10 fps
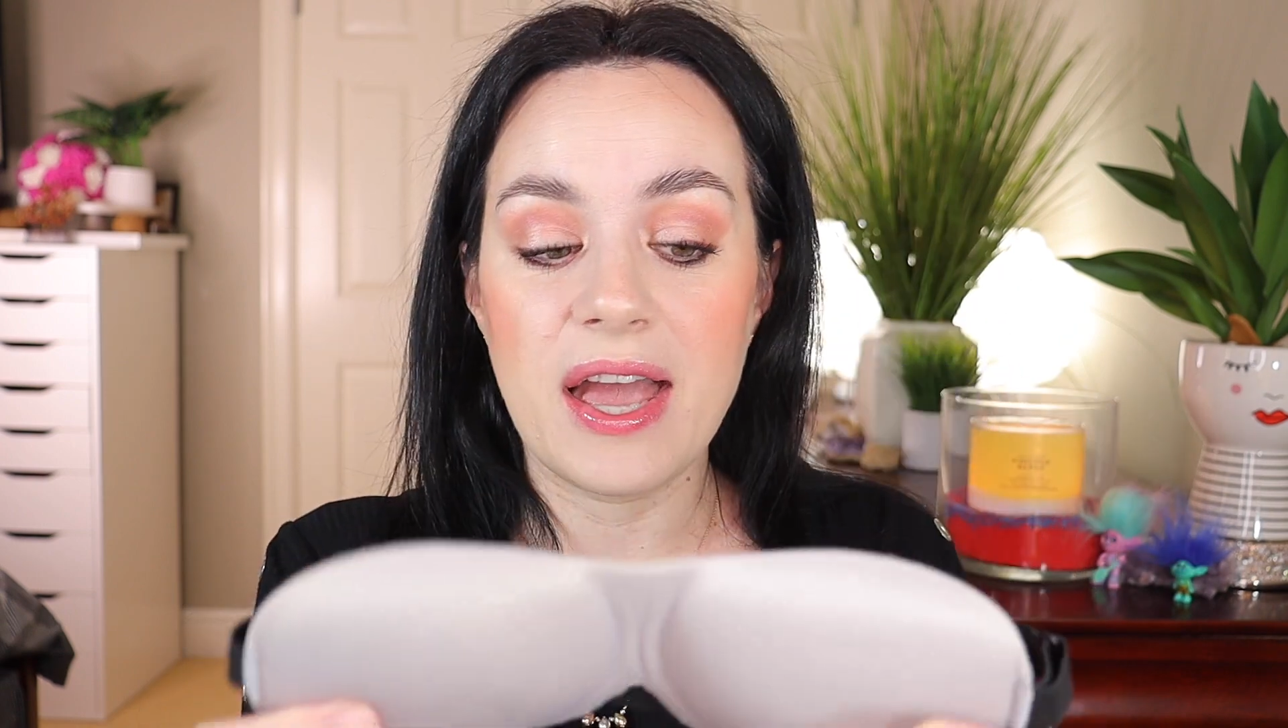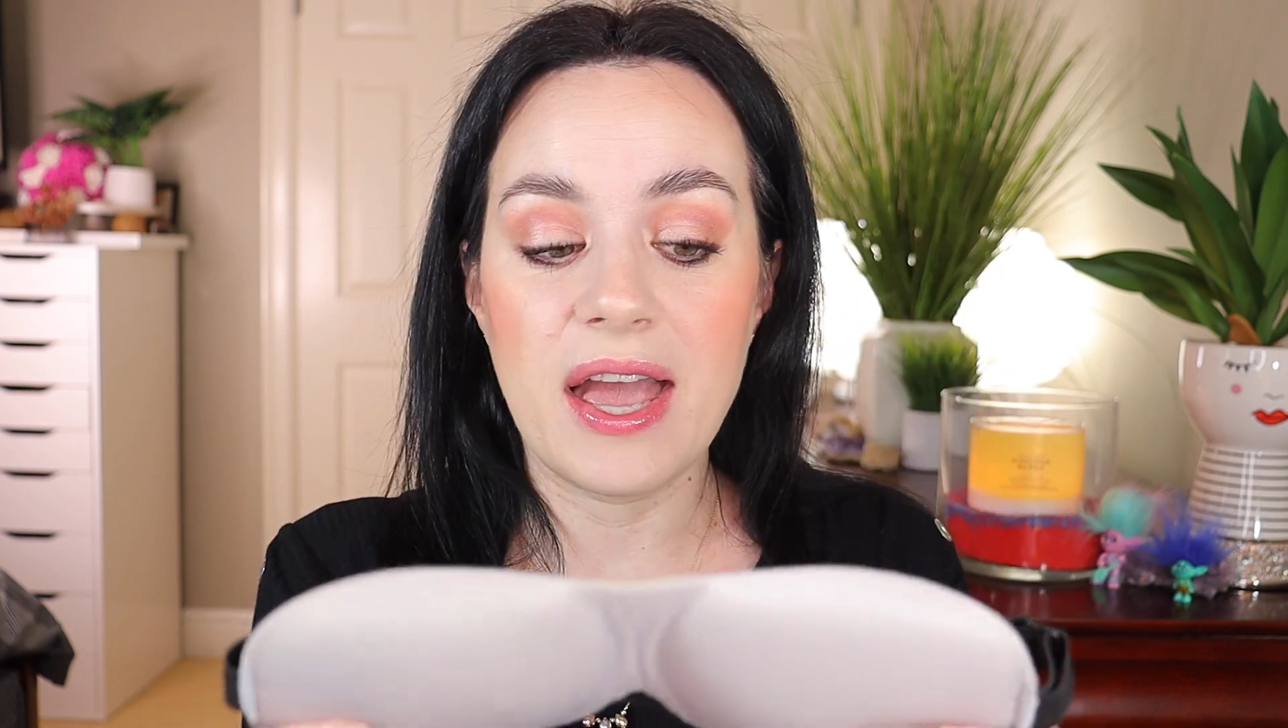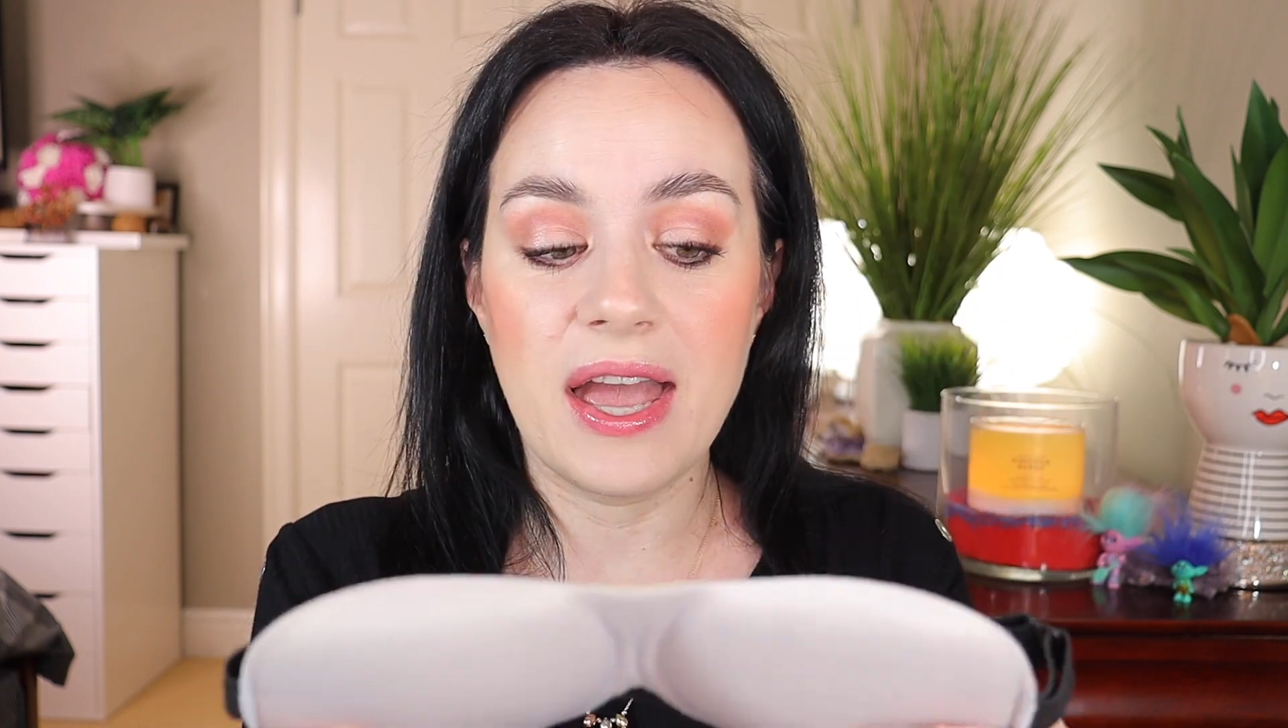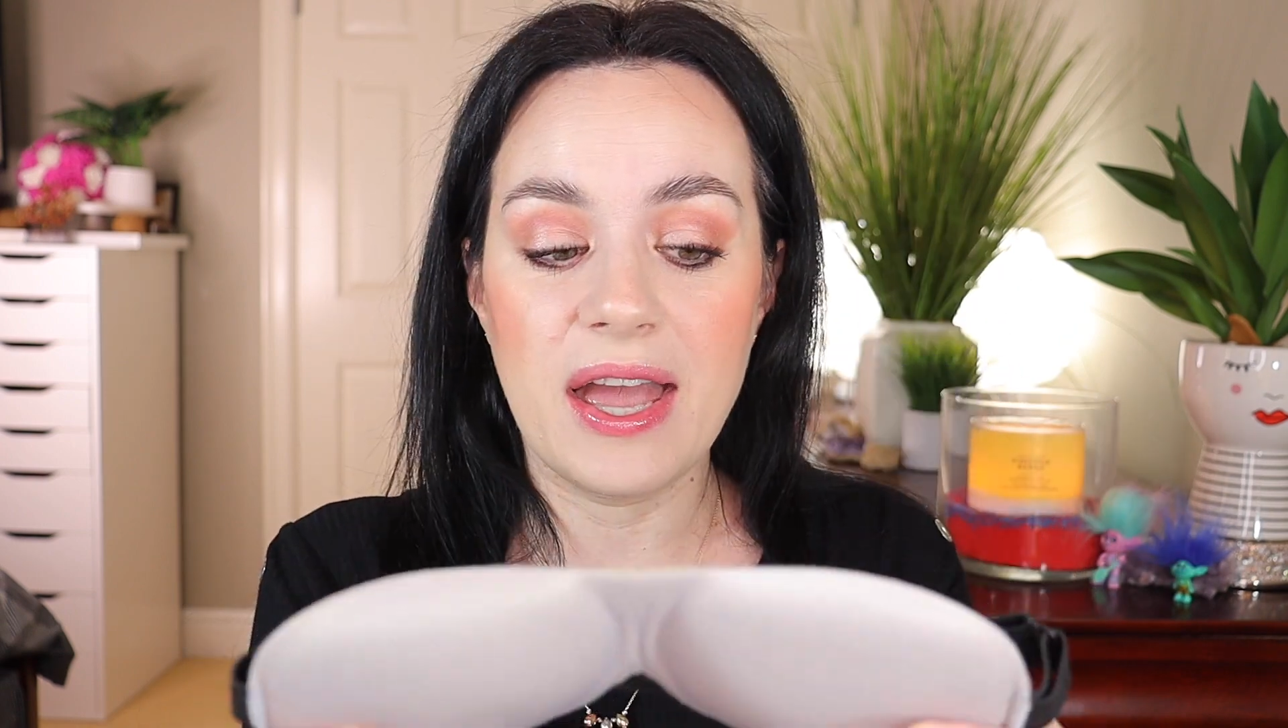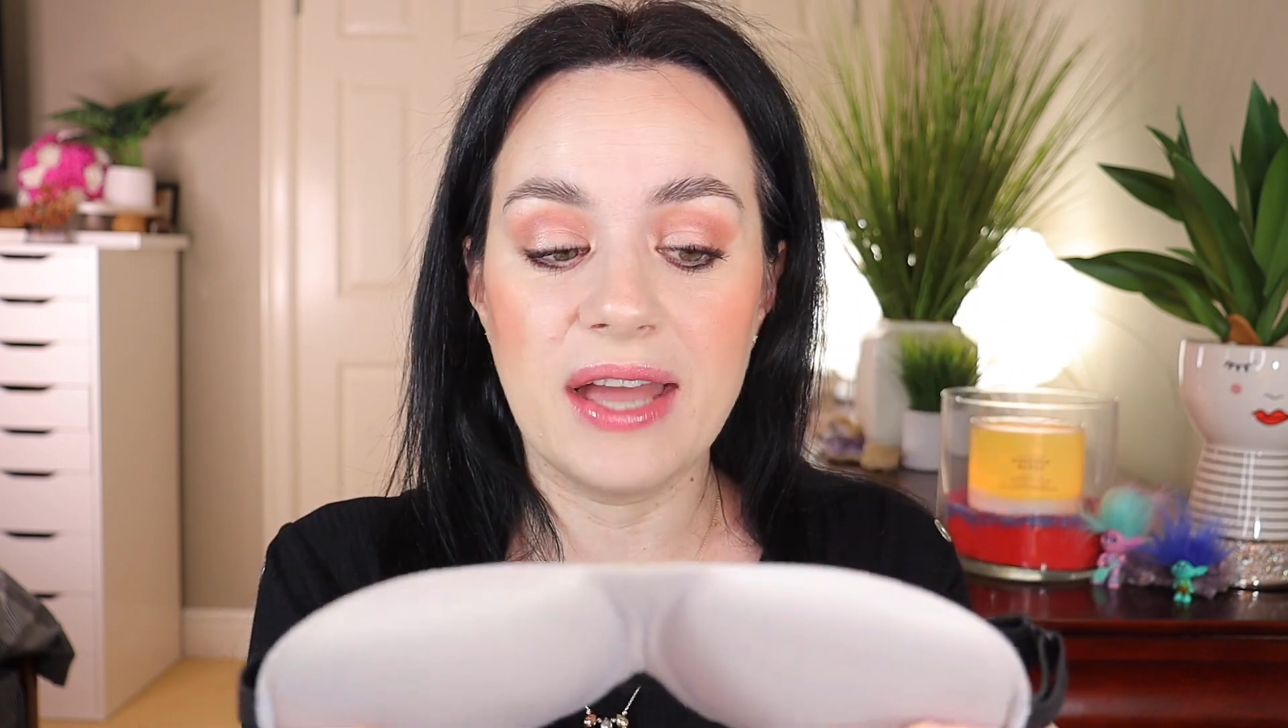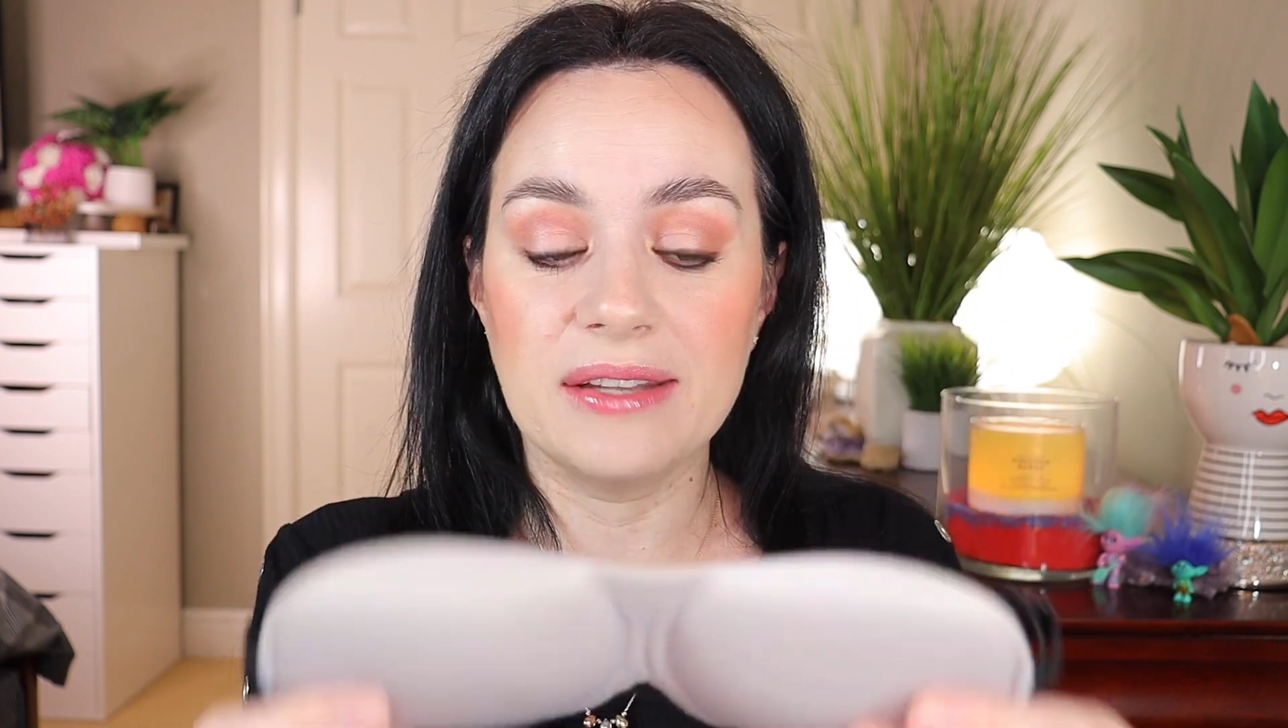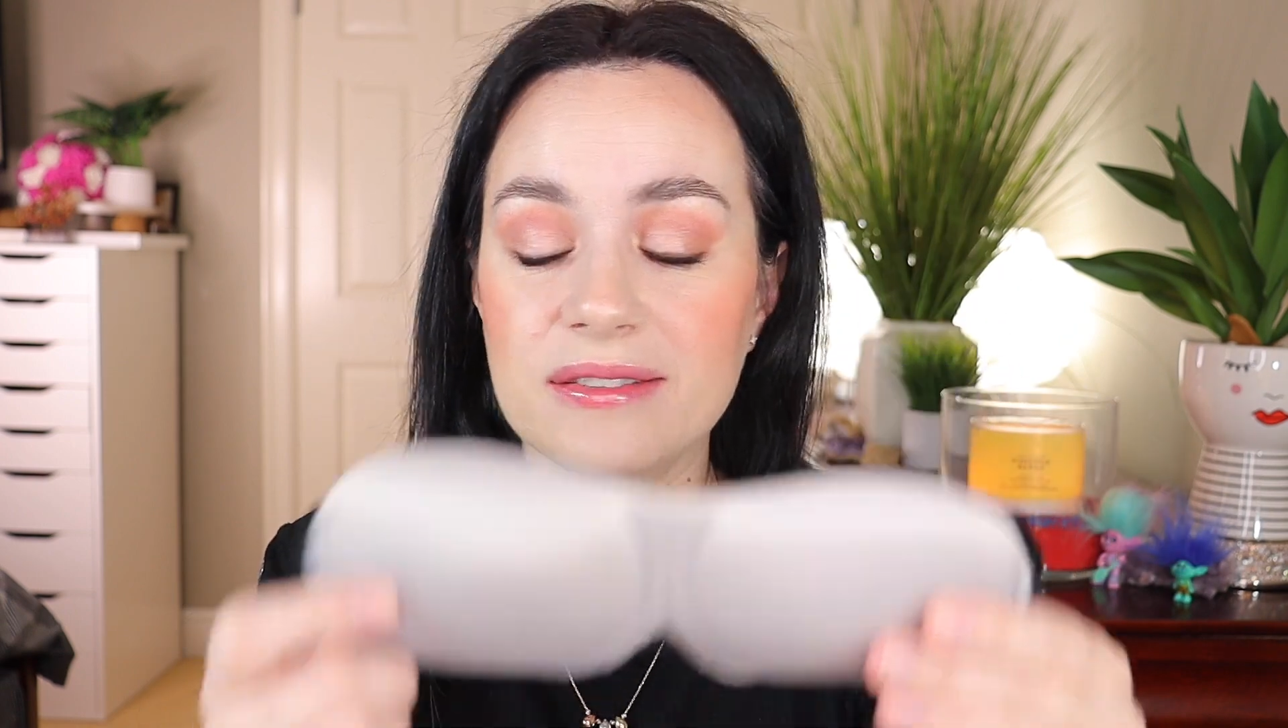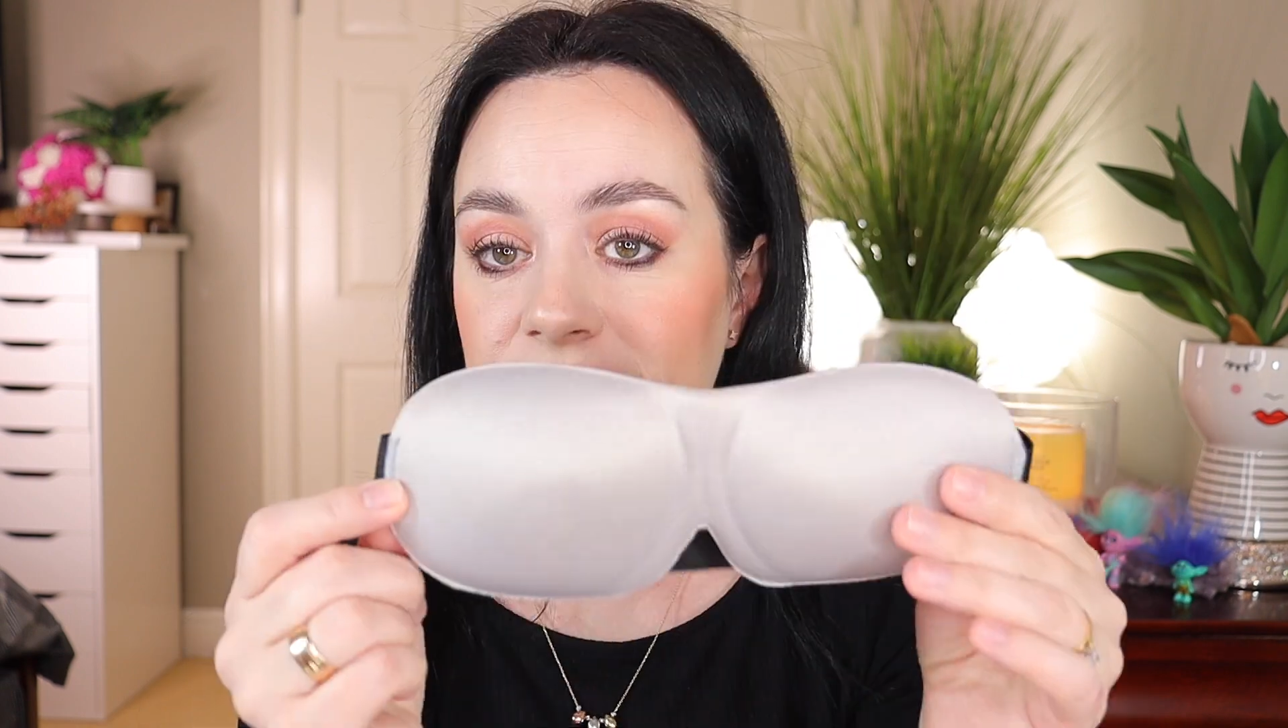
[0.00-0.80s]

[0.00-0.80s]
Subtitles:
and